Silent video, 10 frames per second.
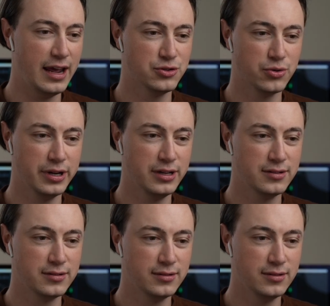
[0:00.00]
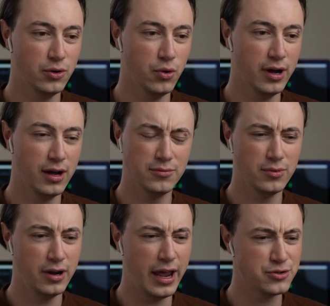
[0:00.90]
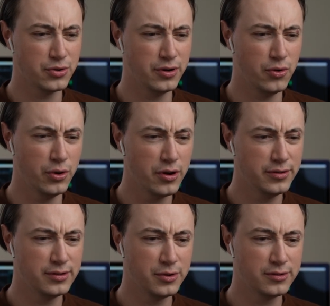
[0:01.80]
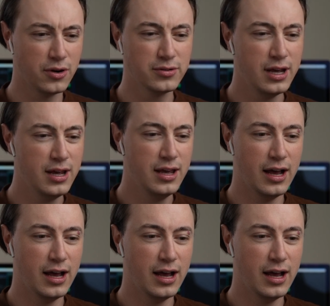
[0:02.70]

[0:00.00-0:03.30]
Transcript: Android Auto, is that what it's called?